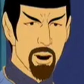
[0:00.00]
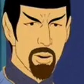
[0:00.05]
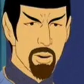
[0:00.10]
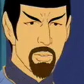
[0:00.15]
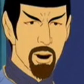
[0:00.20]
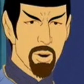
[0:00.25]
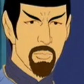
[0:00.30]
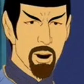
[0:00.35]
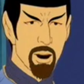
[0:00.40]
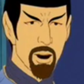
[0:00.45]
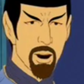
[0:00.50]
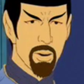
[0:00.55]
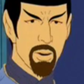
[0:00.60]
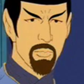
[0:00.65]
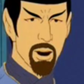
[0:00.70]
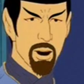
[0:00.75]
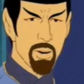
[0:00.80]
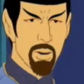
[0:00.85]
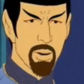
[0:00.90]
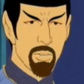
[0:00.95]
of
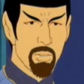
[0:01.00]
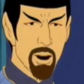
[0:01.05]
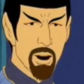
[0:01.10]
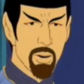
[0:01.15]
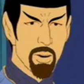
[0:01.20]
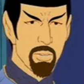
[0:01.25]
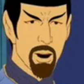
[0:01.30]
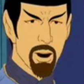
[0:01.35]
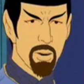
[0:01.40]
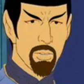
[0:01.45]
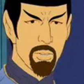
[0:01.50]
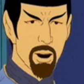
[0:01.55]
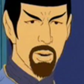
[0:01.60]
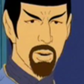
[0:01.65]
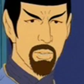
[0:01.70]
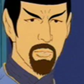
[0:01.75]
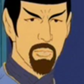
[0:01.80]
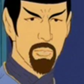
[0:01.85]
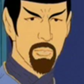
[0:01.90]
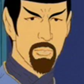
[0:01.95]
argumentum ad
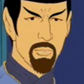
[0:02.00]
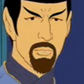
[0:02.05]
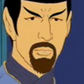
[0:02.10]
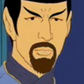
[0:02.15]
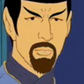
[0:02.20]
verecundiam,